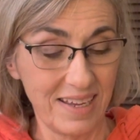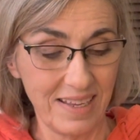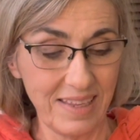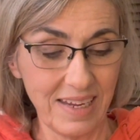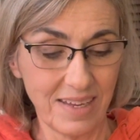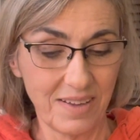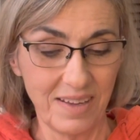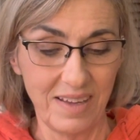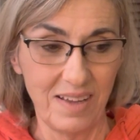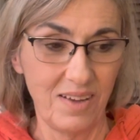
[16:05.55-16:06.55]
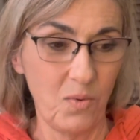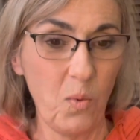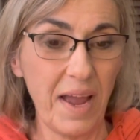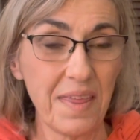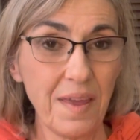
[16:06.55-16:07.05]
Like
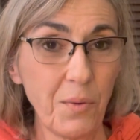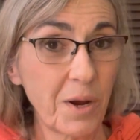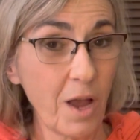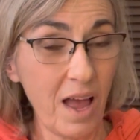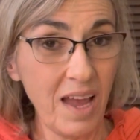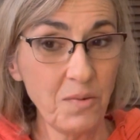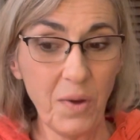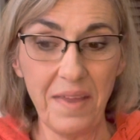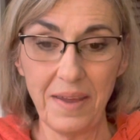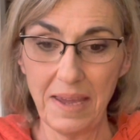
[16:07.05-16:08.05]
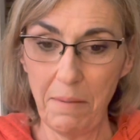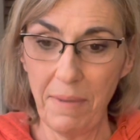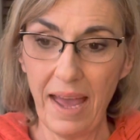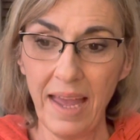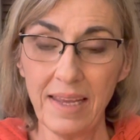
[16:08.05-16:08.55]
why they were gone, why they came
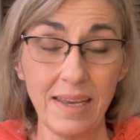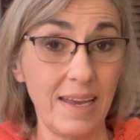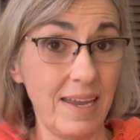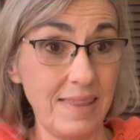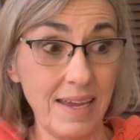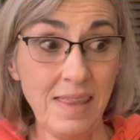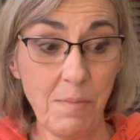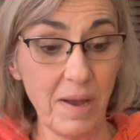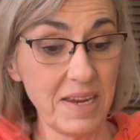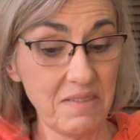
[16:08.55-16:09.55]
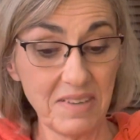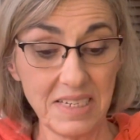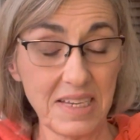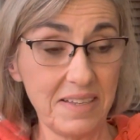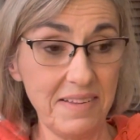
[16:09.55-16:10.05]
back. And then they might even
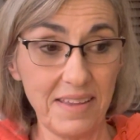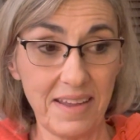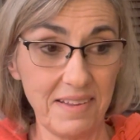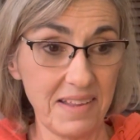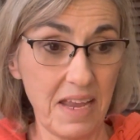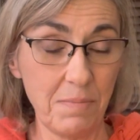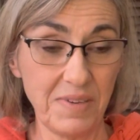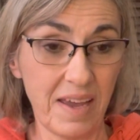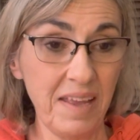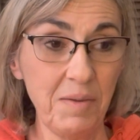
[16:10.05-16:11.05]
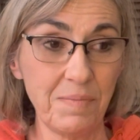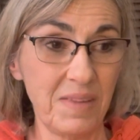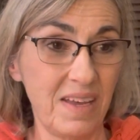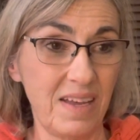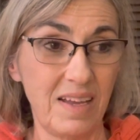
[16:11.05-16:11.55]
tell us in that same time,
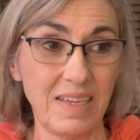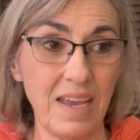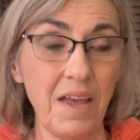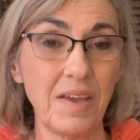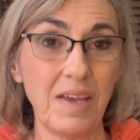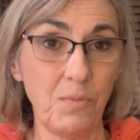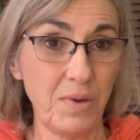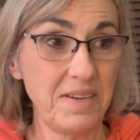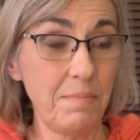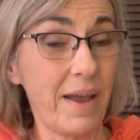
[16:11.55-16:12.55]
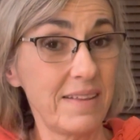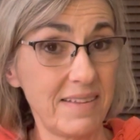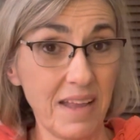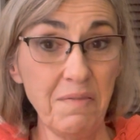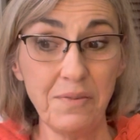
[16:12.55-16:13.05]
yeah, and we did bad
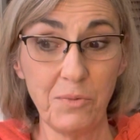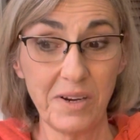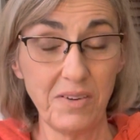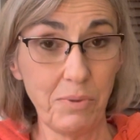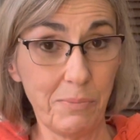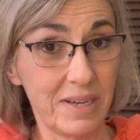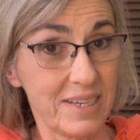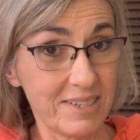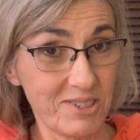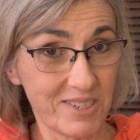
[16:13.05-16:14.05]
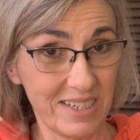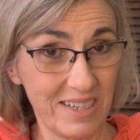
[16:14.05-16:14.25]
stuff and we're gonna be punished.